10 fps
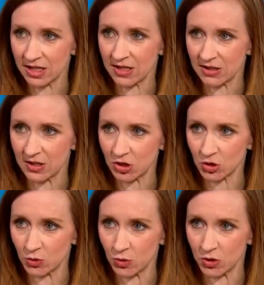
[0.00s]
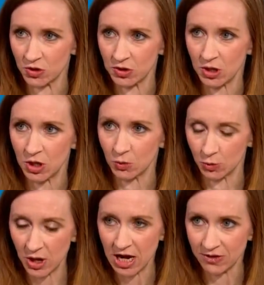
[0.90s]
that his initial words
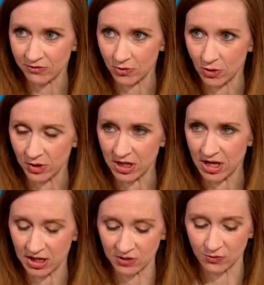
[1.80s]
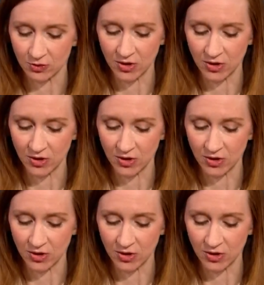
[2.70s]
were painful when he asked for